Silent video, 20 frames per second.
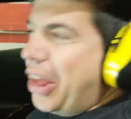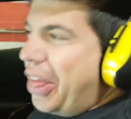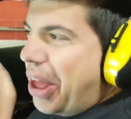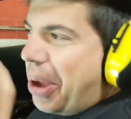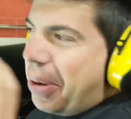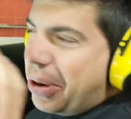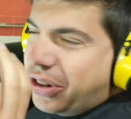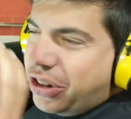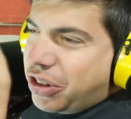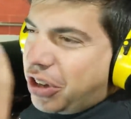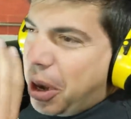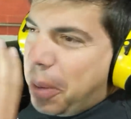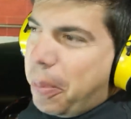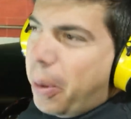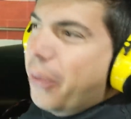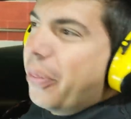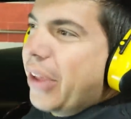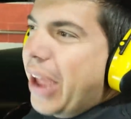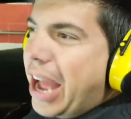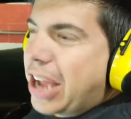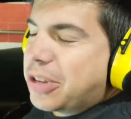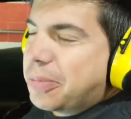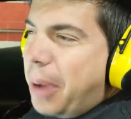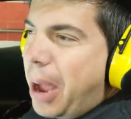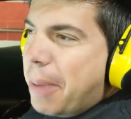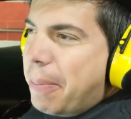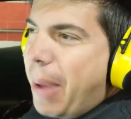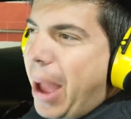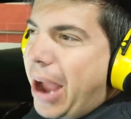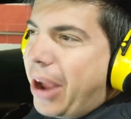I think we're just going to put the
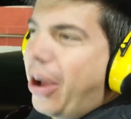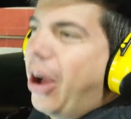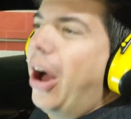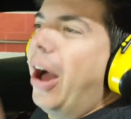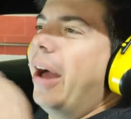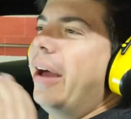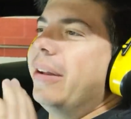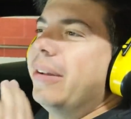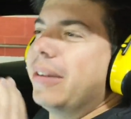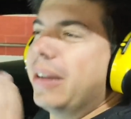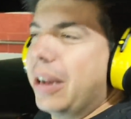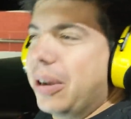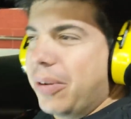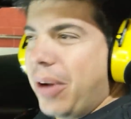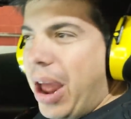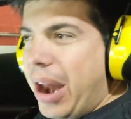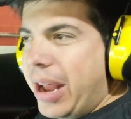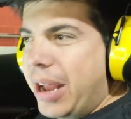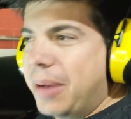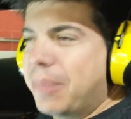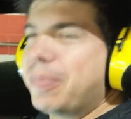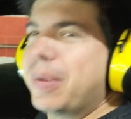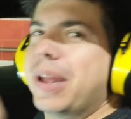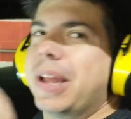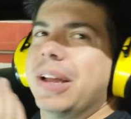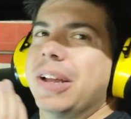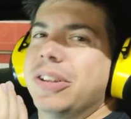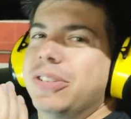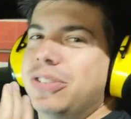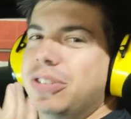X-Pipe back on and run it
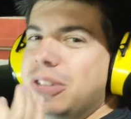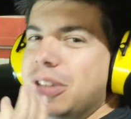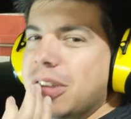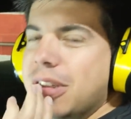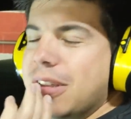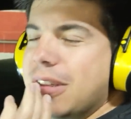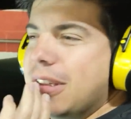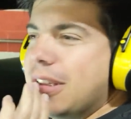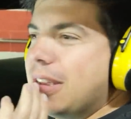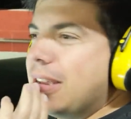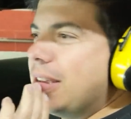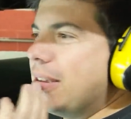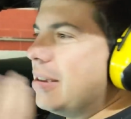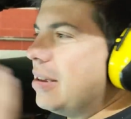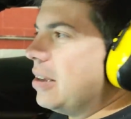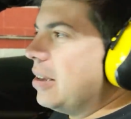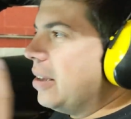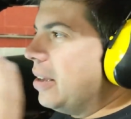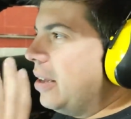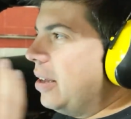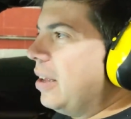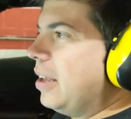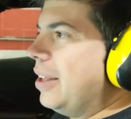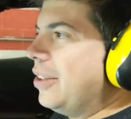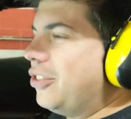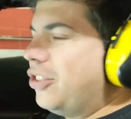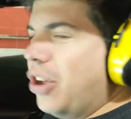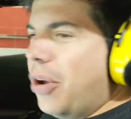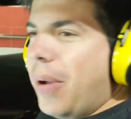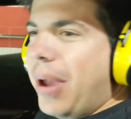because
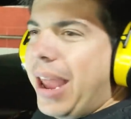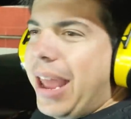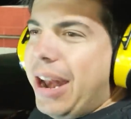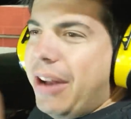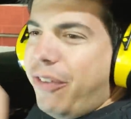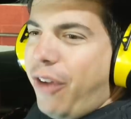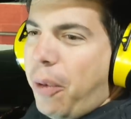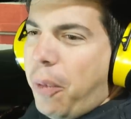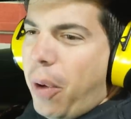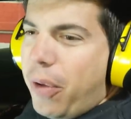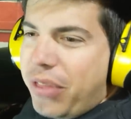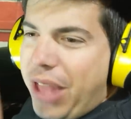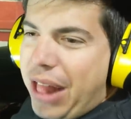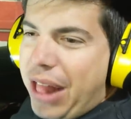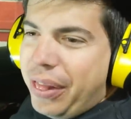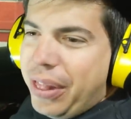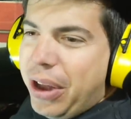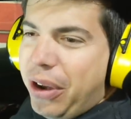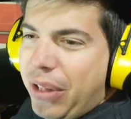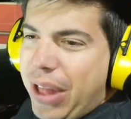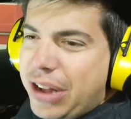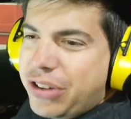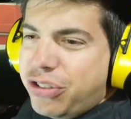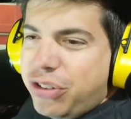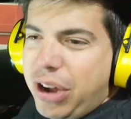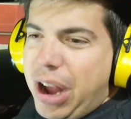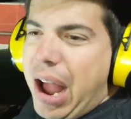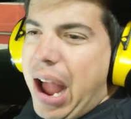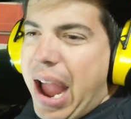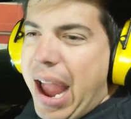it's doing it. If I want that little
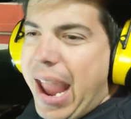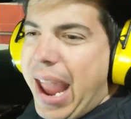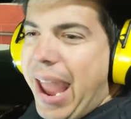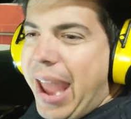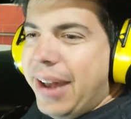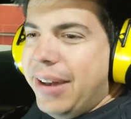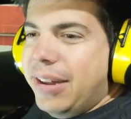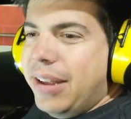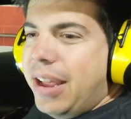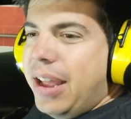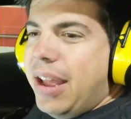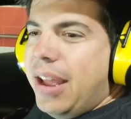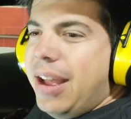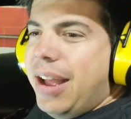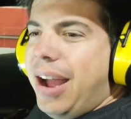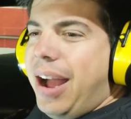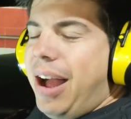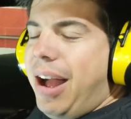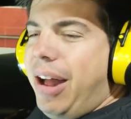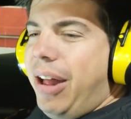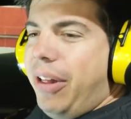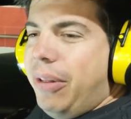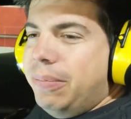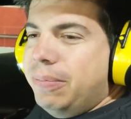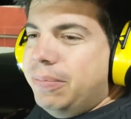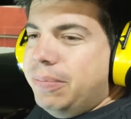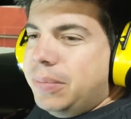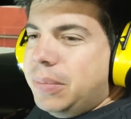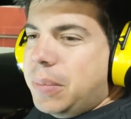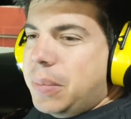extra high end, I'll,
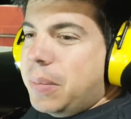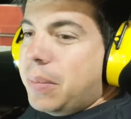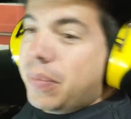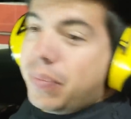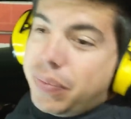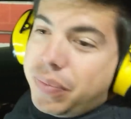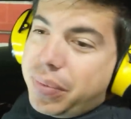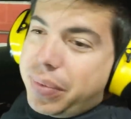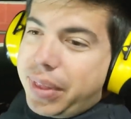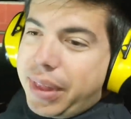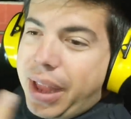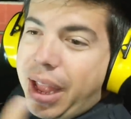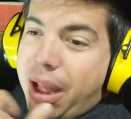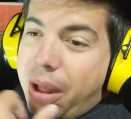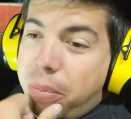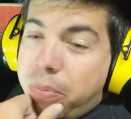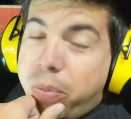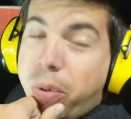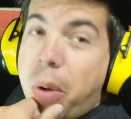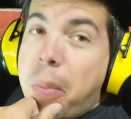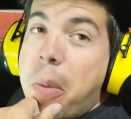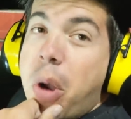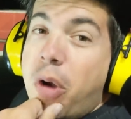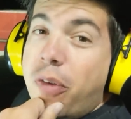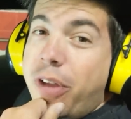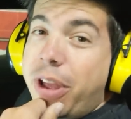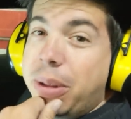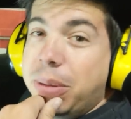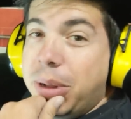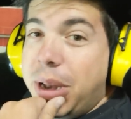I'll remove it.